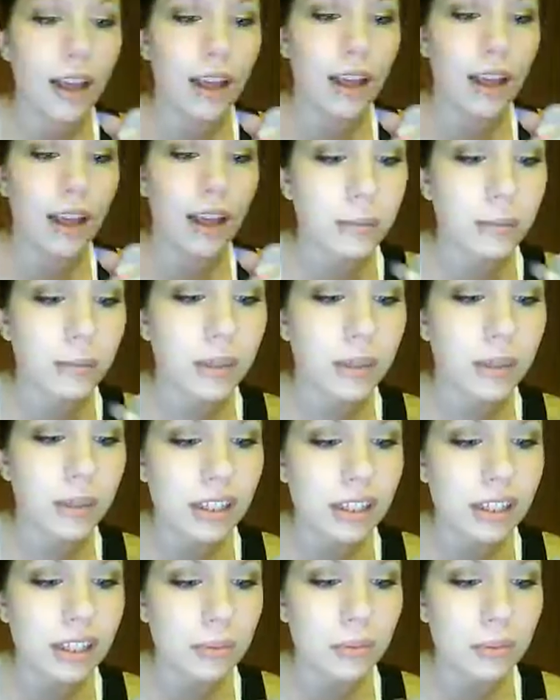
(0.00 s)
I
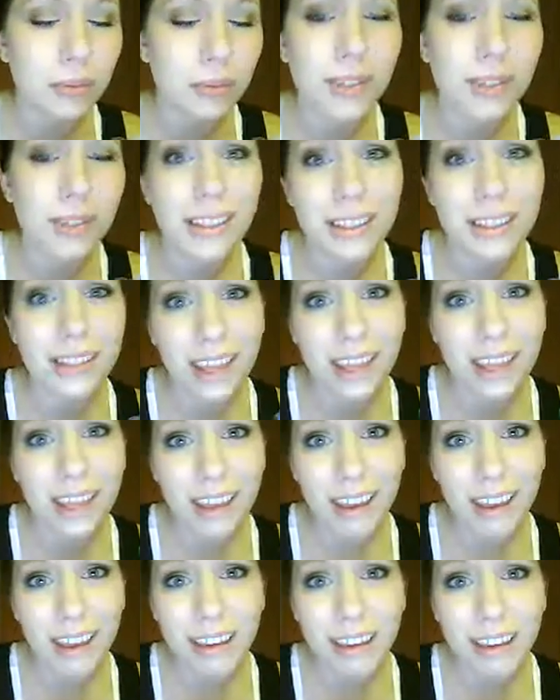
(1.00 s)
really like
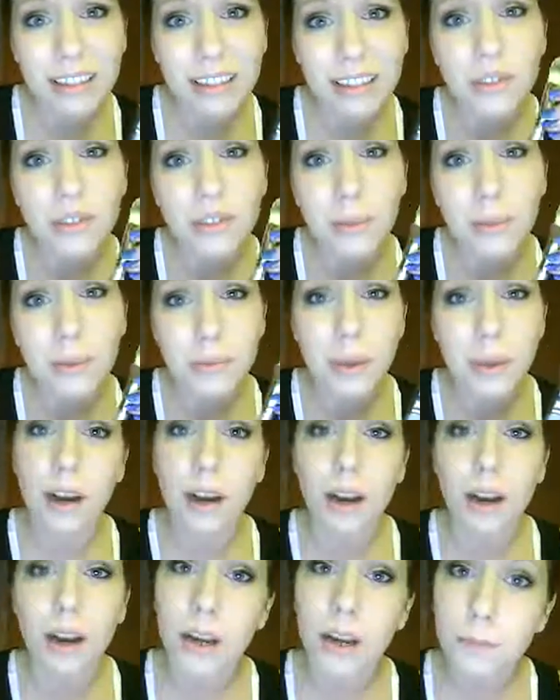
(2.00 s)
it. It's so much better. I
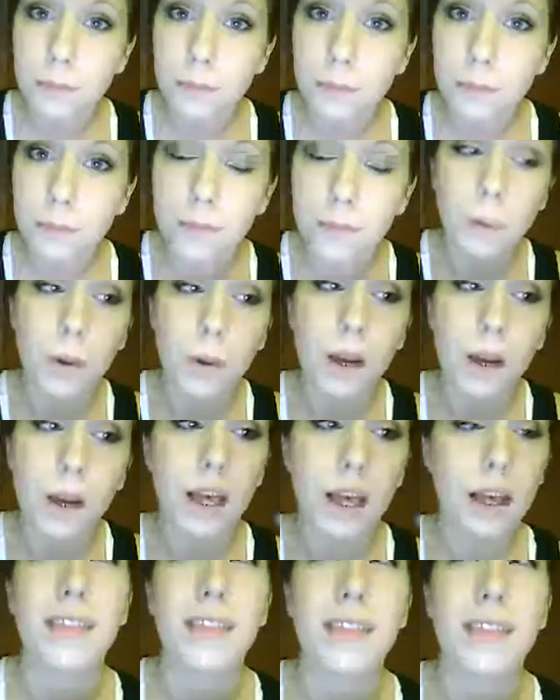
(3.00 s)
bought it from
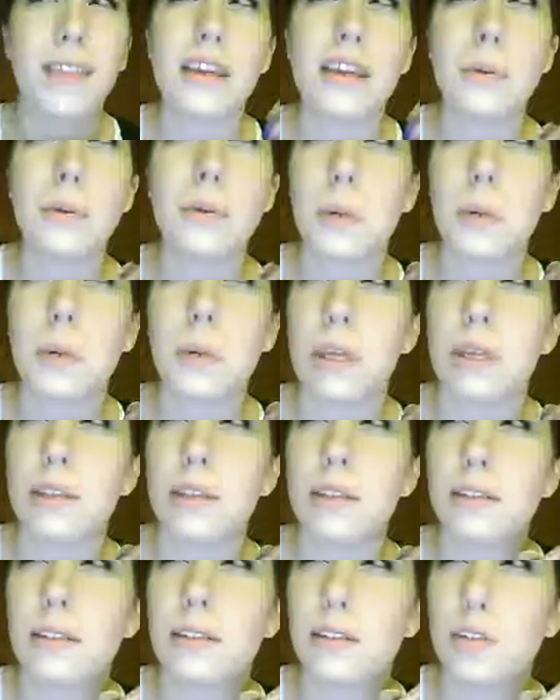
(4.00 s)
Sephora. I think it
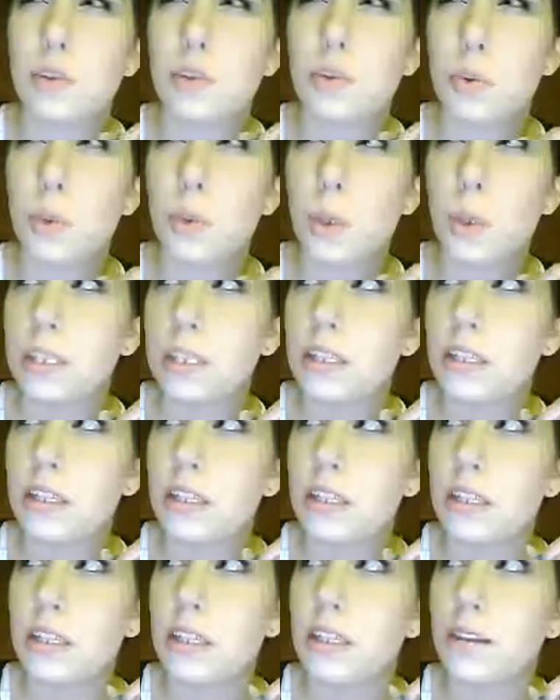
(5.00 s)
was
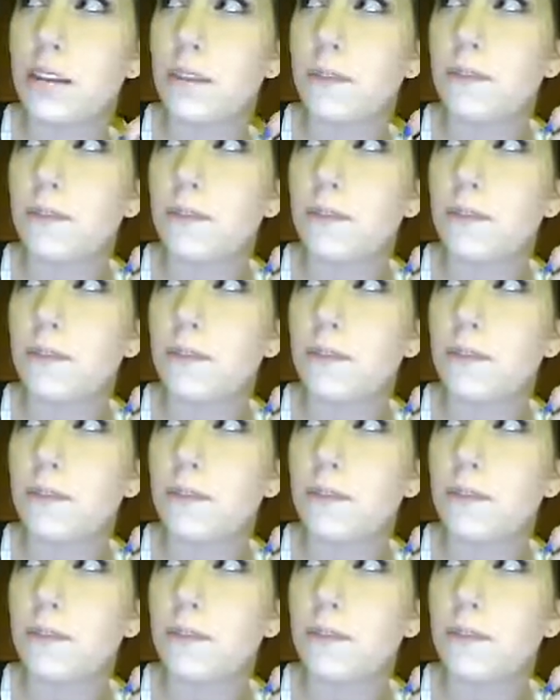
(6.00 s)
$24.